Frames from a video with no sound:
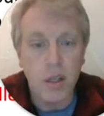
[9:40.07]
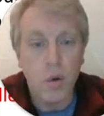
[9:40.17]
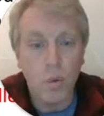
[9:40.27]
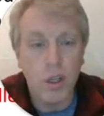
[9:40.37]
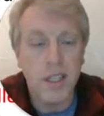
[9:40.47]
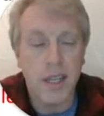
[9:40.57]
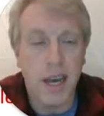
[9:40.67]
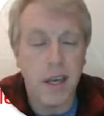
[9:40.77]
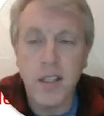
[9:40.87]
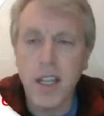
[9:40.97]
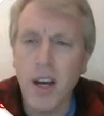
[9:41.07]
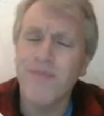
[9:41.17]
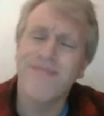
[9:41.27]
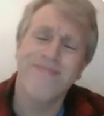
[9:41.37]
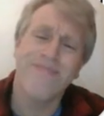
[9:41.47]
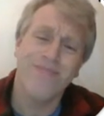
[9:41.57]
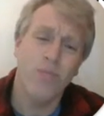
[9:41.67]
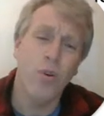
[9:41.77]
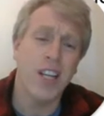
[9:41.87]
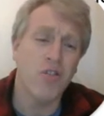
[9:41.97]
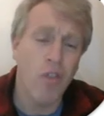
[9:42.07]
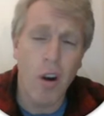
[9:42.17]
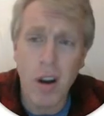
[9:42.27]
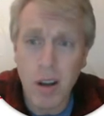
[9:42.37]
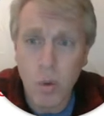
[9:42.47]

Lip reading: would say. So, what is wrong?